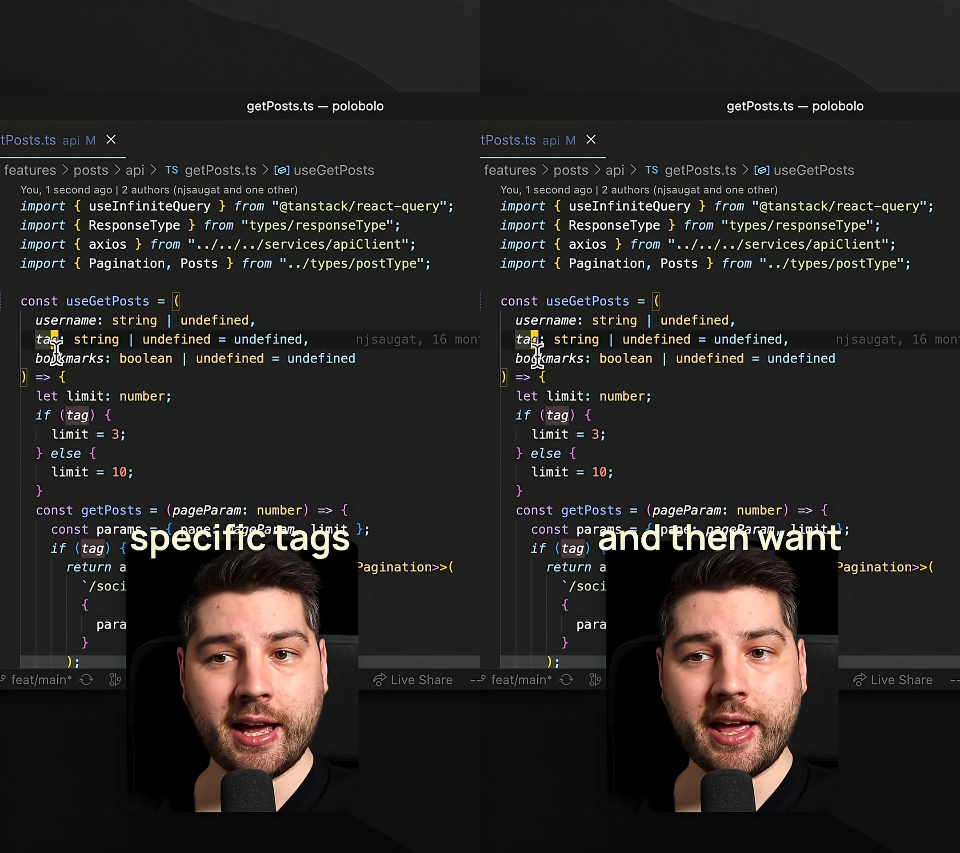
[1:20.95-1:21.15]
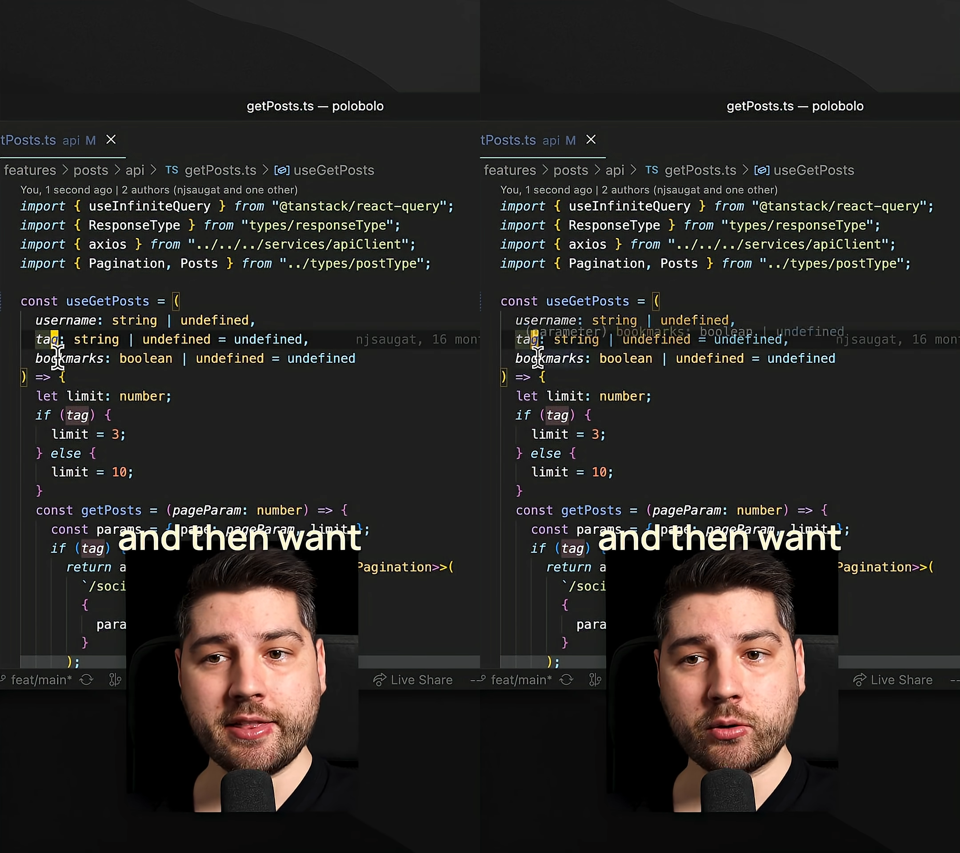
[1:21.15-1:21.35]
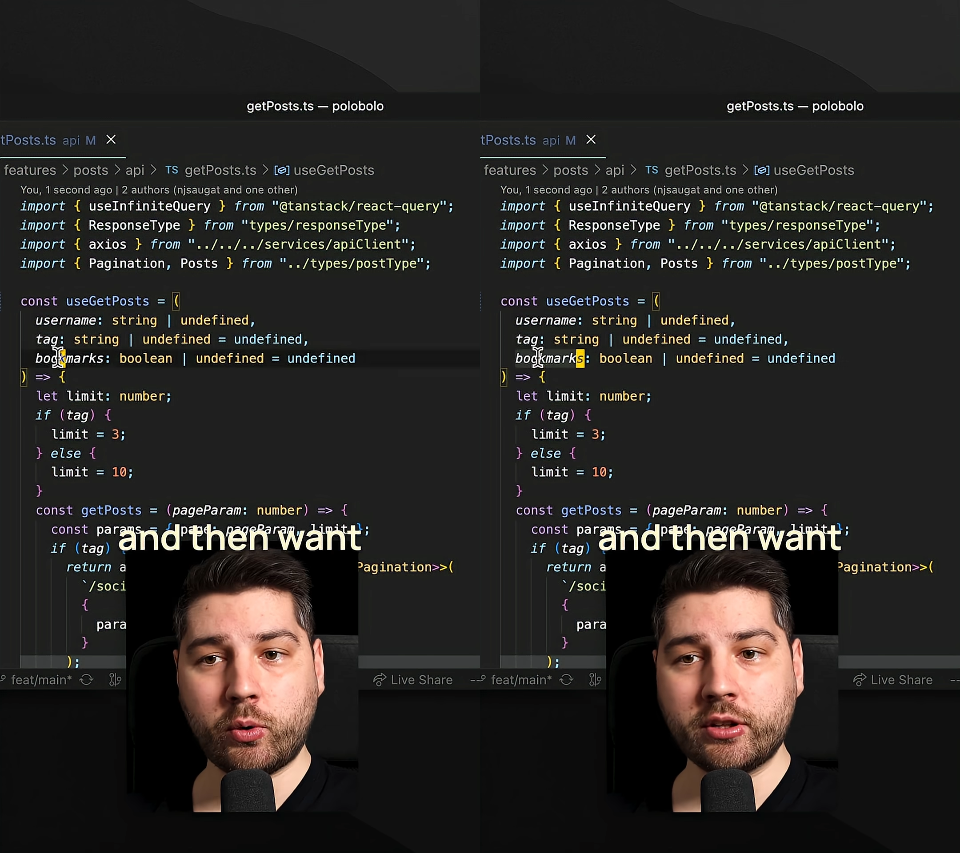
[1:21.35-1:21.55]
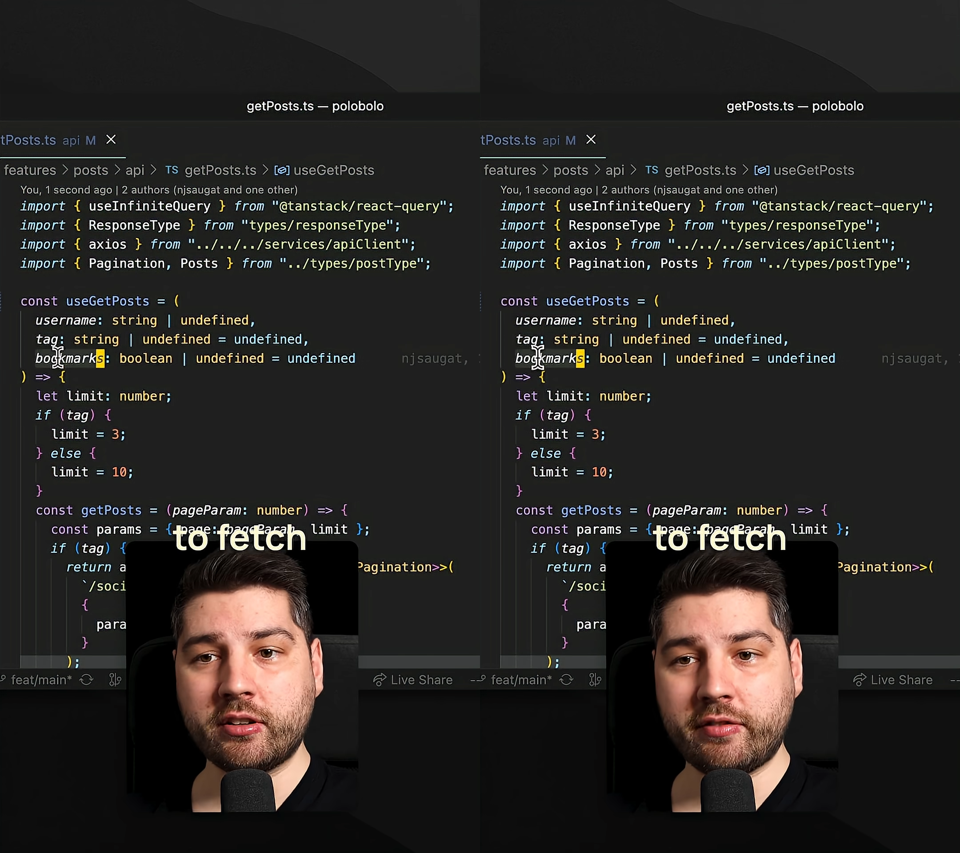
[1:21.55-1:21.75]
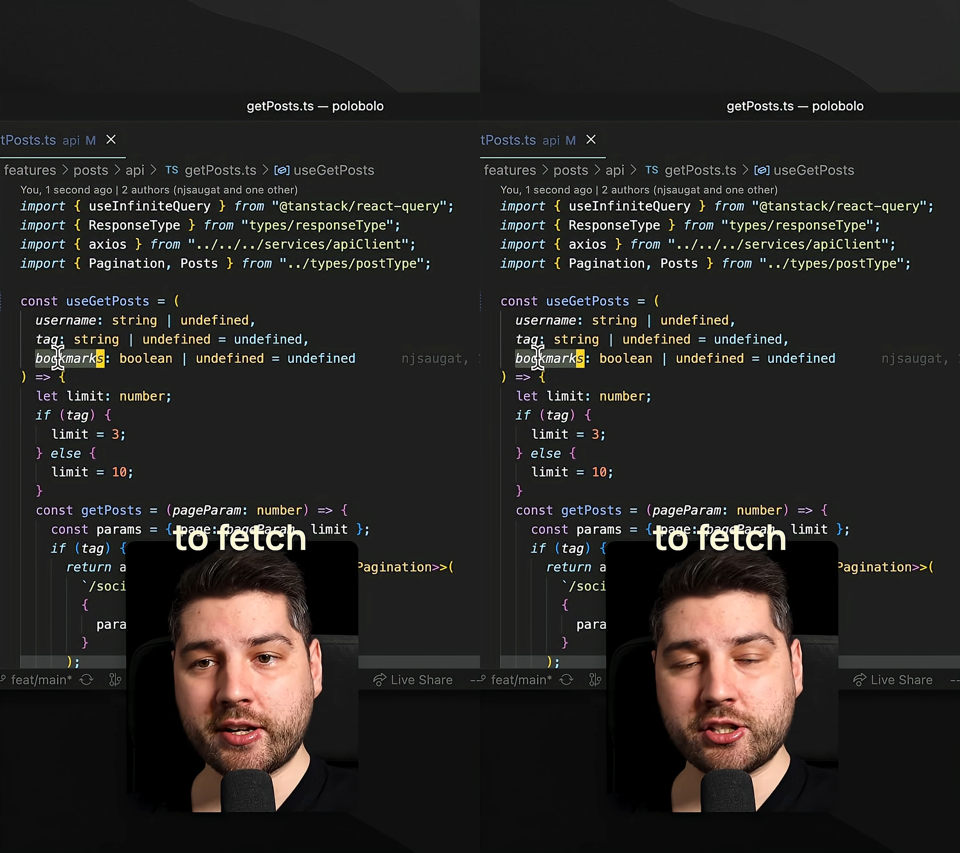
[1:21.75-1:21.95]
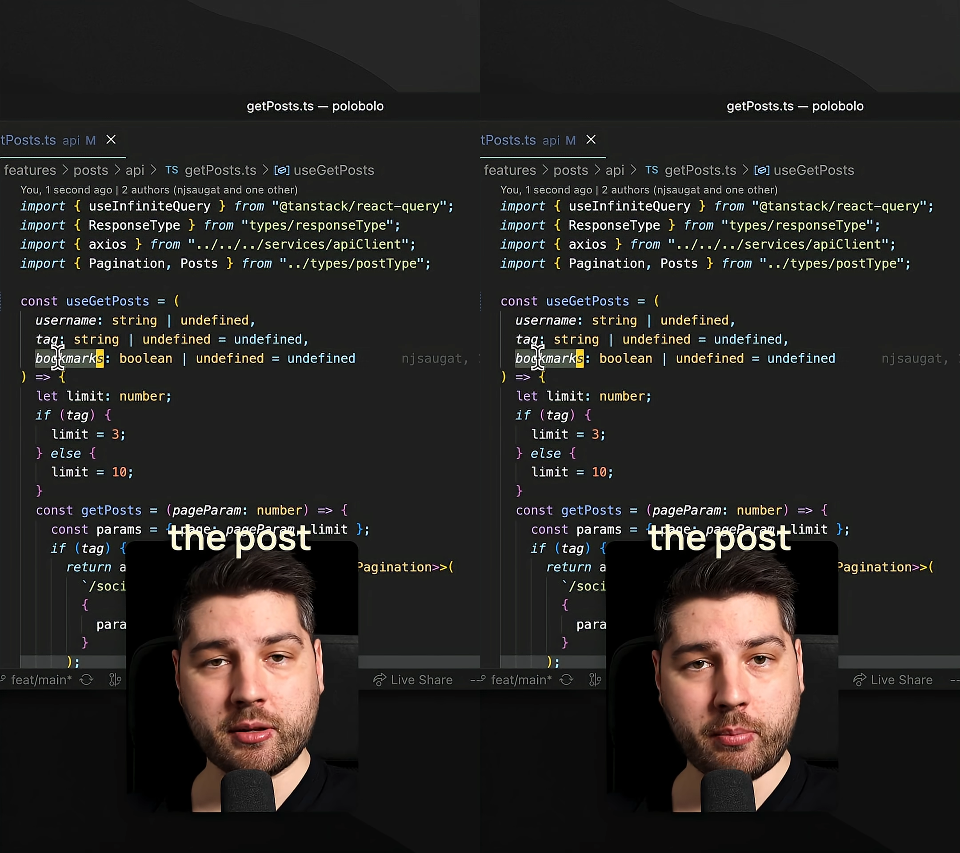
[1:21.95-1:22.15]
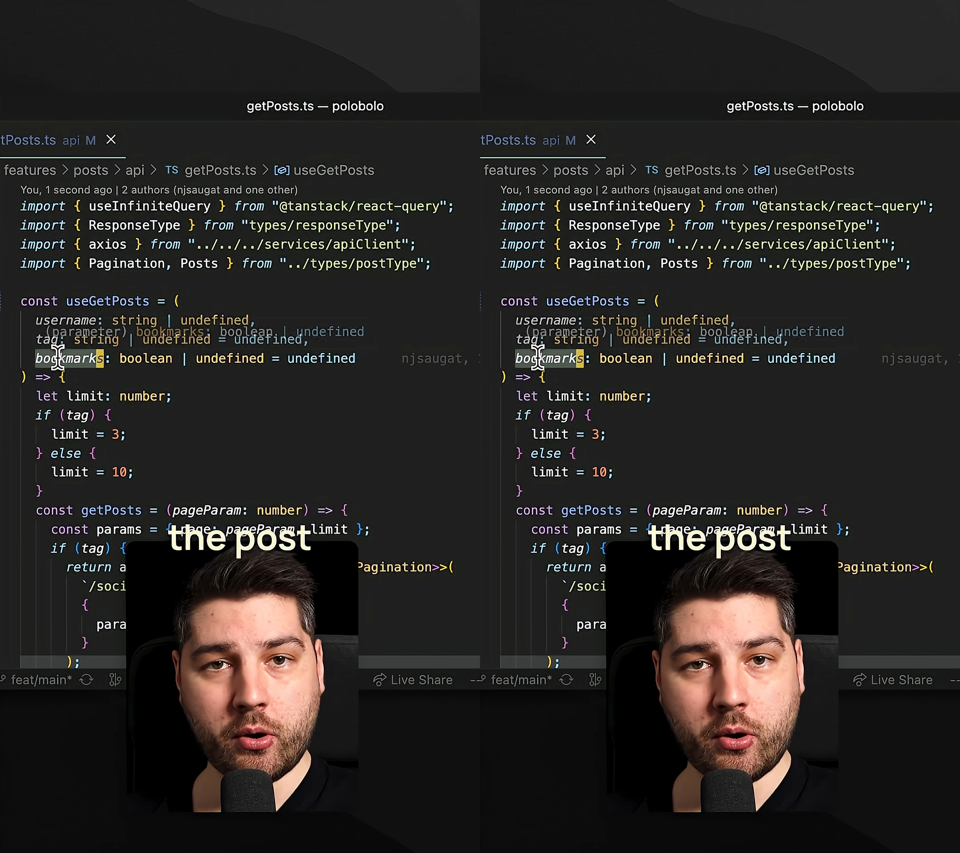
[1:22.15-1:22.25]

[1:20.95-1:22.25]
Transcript: and then one to fetch the